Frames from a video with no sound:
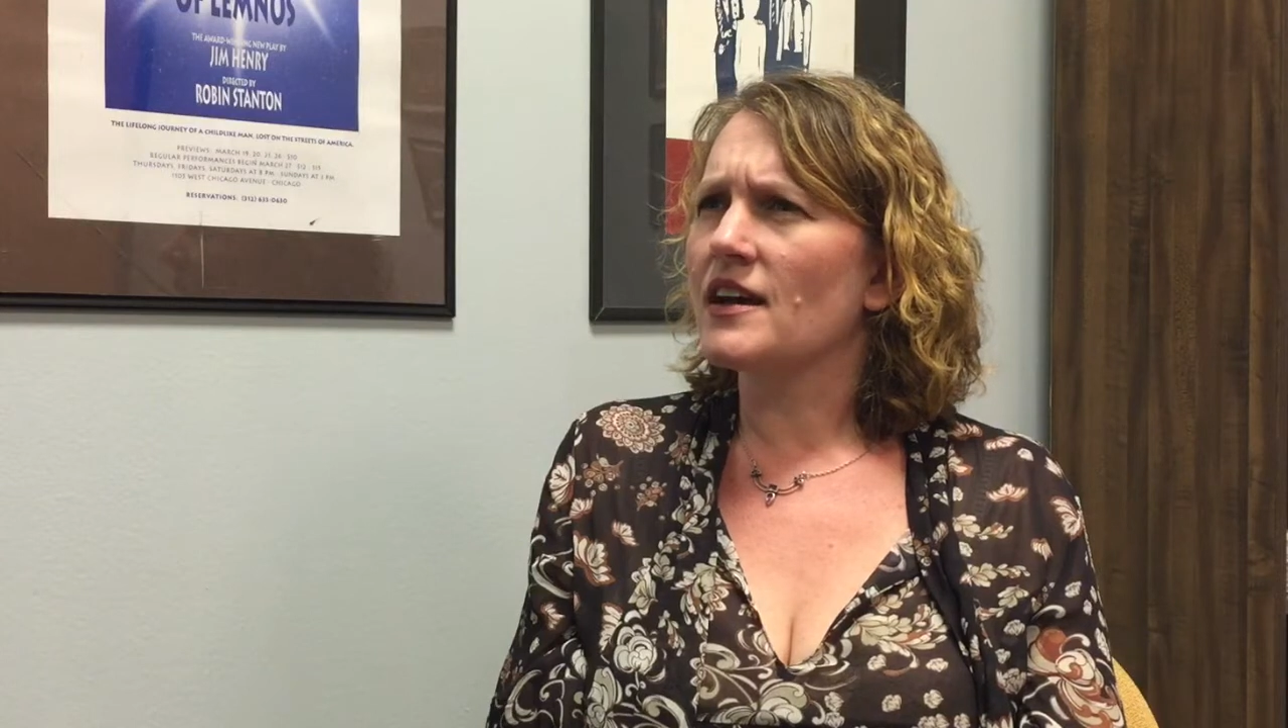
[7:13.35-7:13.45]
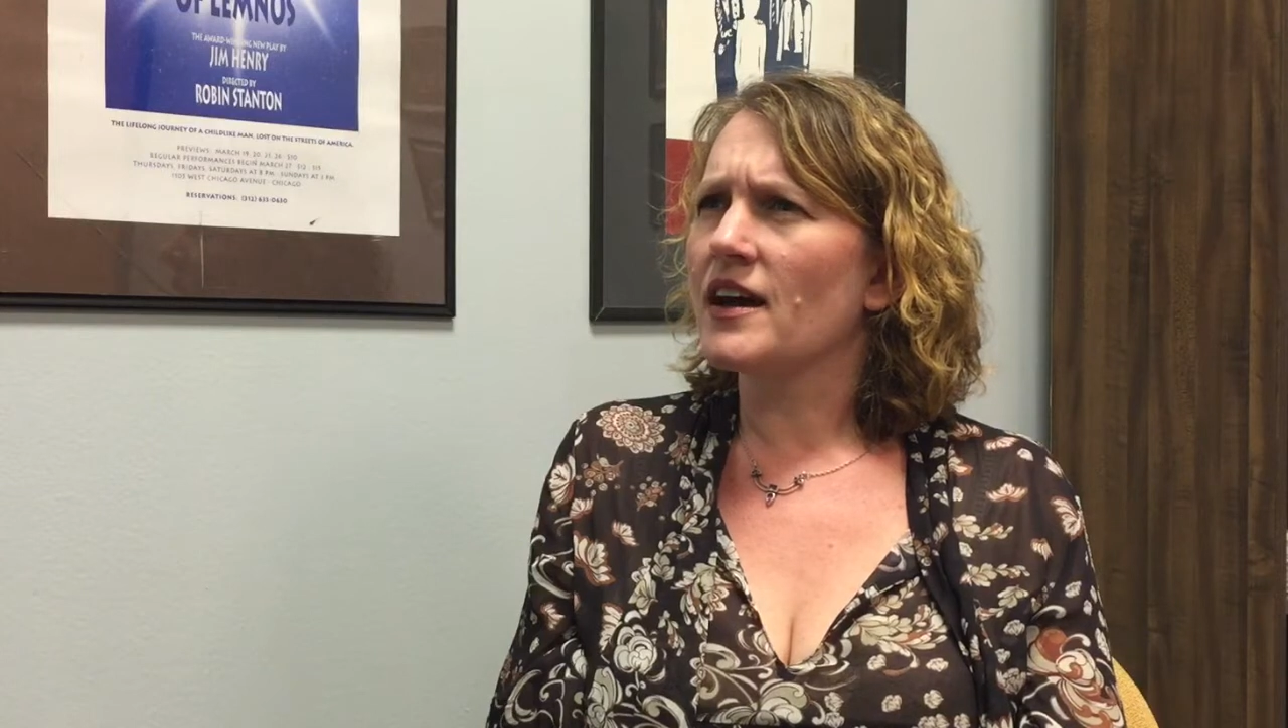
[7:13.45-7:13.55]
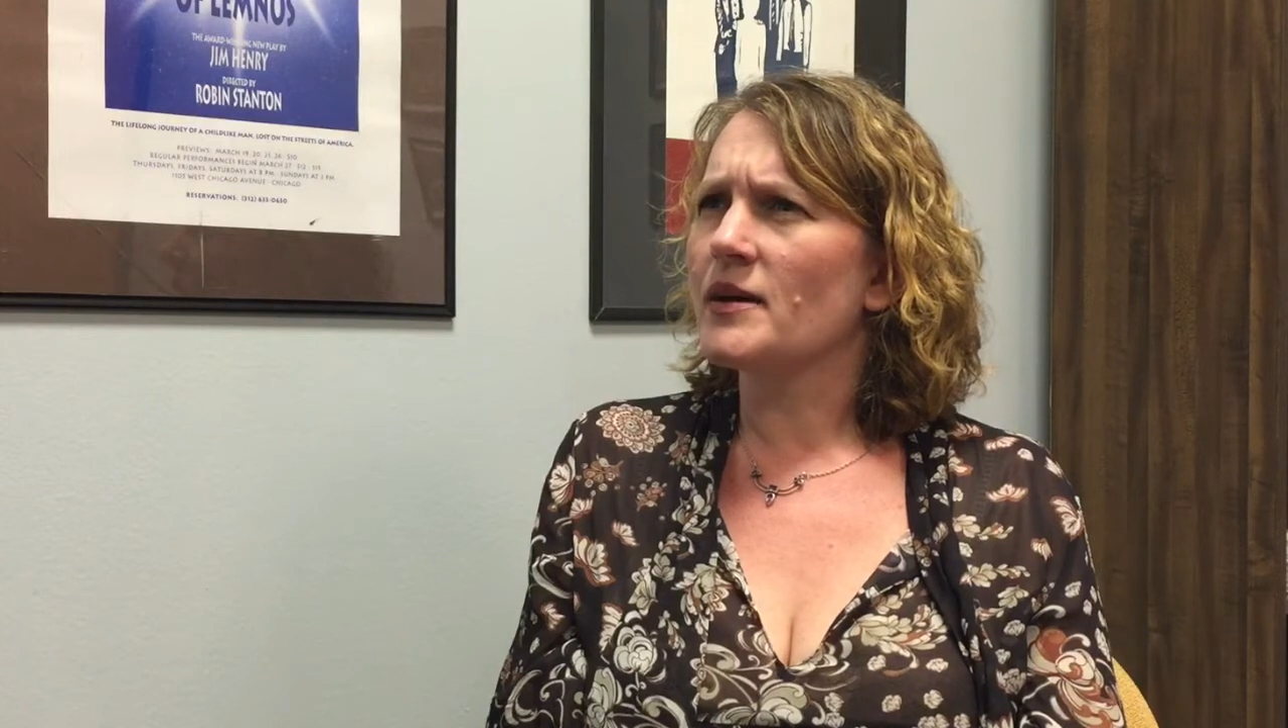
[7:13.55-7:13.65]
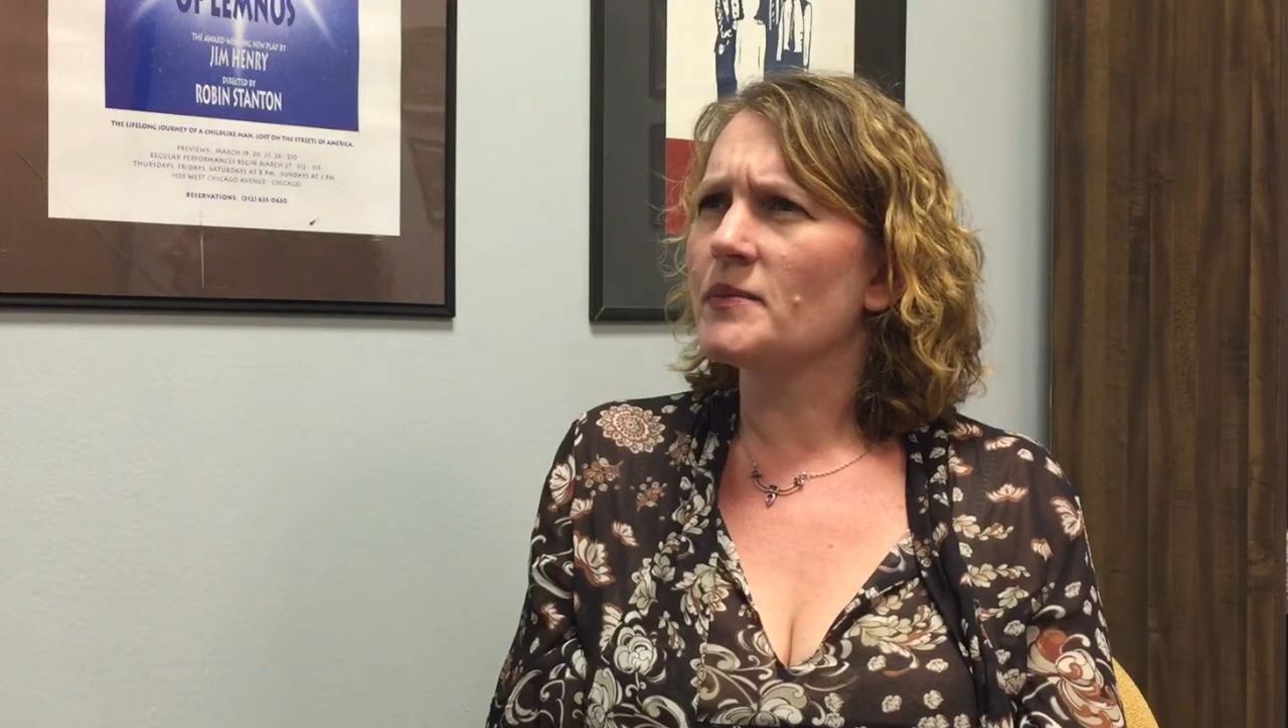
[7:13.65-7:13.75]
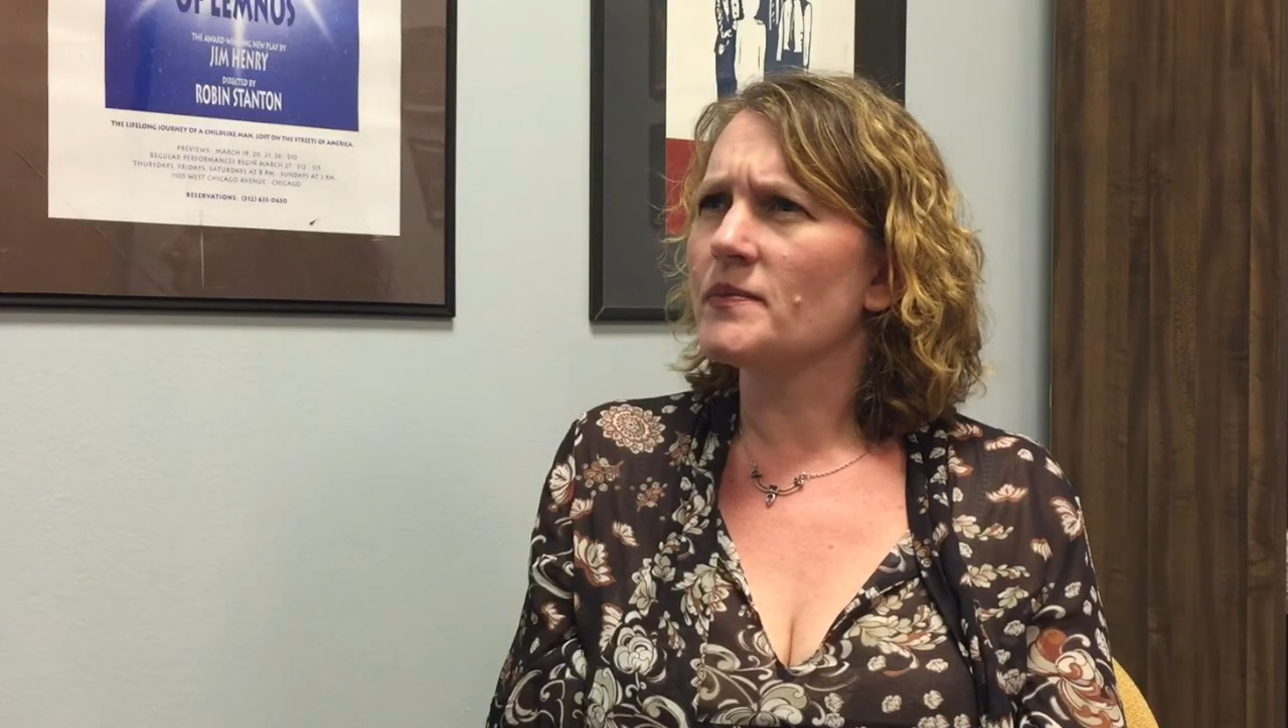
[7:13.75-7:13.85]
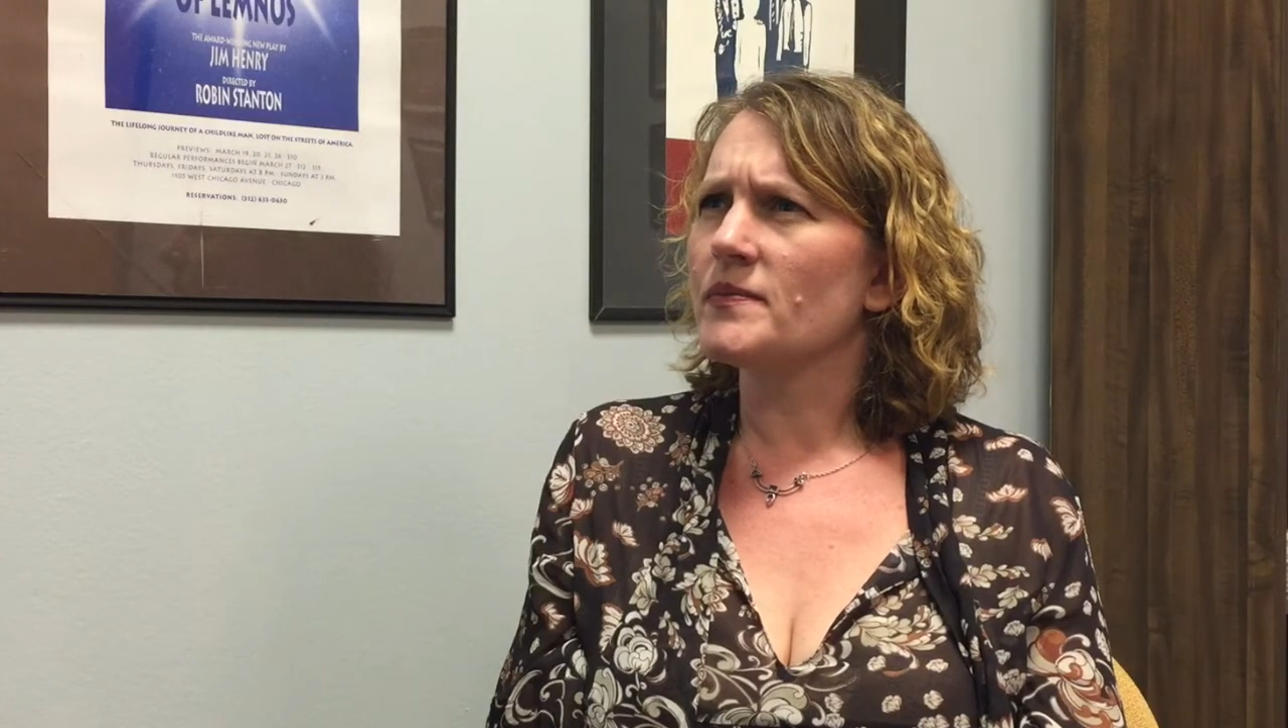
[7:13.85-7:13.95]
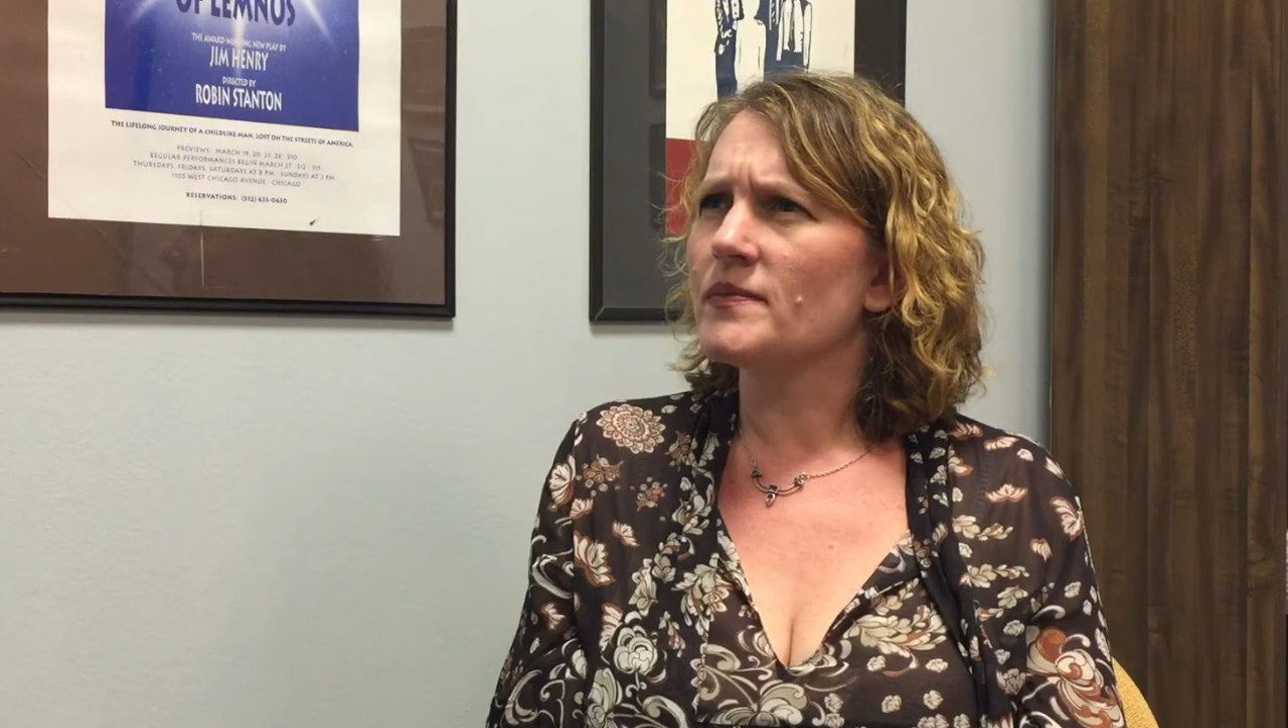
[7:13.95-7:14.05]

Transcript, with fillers: um,